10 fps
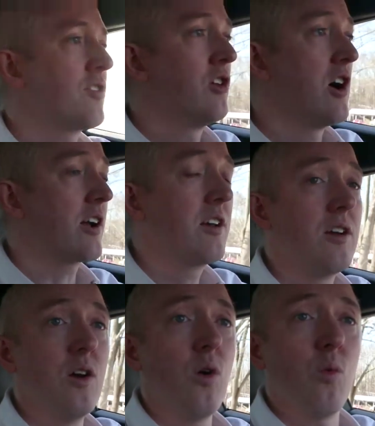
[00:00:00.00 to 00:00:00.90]
So, look,
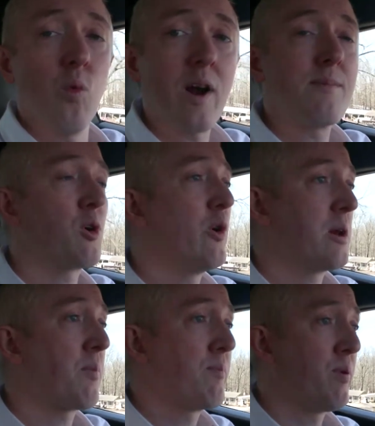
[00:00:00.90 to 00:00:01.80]
what I'm
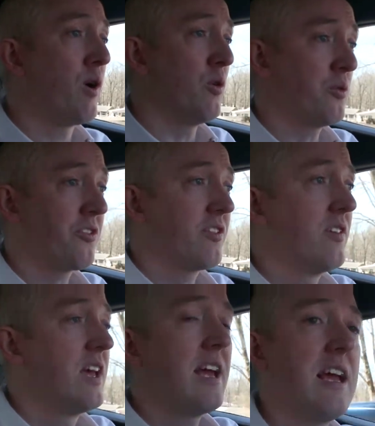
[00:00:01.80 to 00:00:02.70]
going to propose
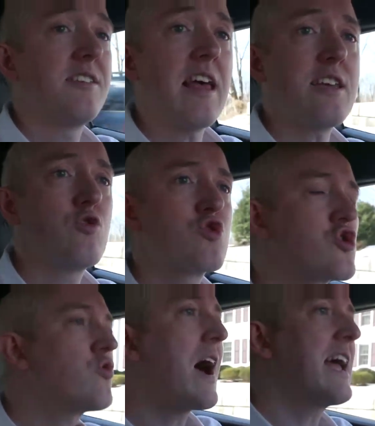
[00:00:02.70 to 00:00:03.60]
is that you
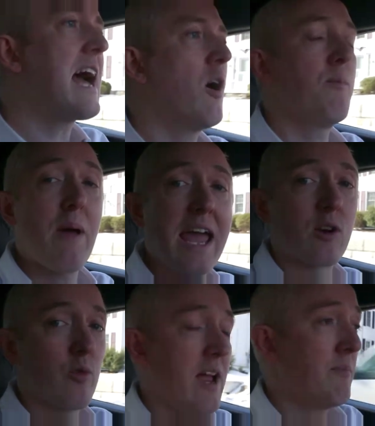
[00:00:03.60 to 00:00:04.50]
try out
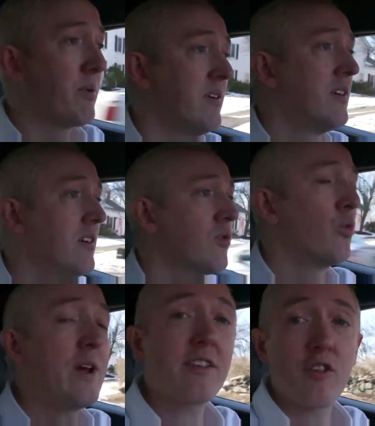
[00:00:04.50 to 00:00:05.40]
BankRamp
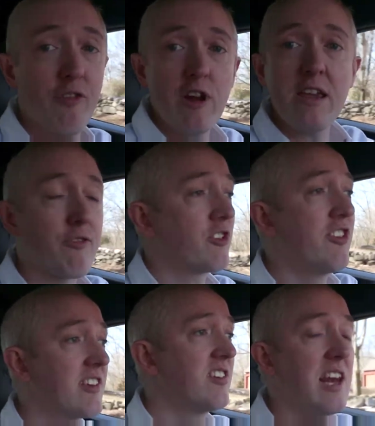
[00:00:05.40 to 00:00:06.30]
risk free for
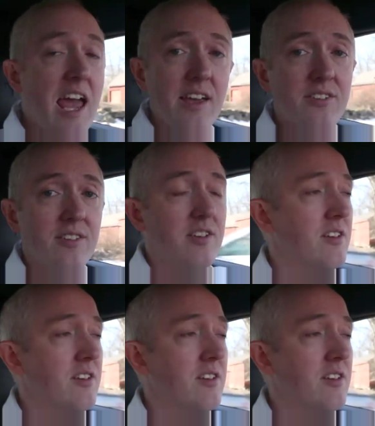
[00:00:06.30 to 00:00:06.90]
60 days